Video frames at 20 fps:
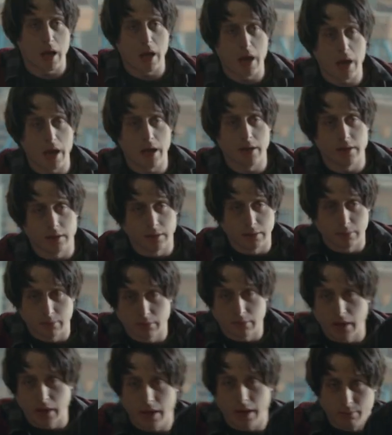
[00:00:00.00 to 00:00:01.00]
but a crazy
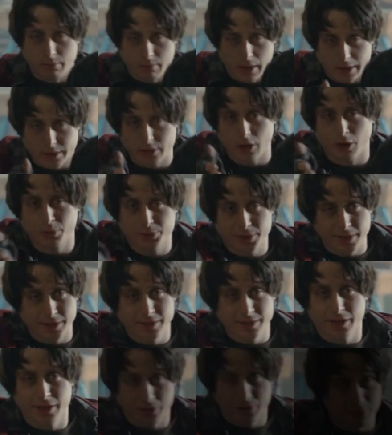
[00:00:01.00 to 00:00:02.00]
Gage does not listen.